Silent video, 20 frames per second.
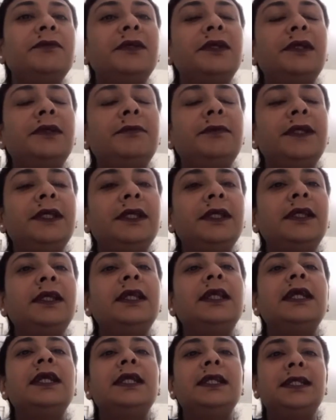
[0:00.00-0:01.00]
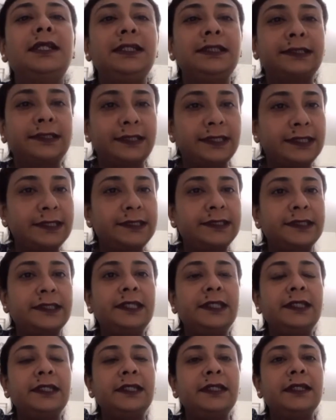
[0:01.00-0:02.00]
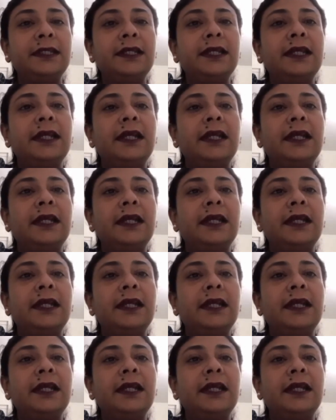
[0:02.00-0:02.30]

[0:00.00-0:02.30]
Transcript: will be discussing,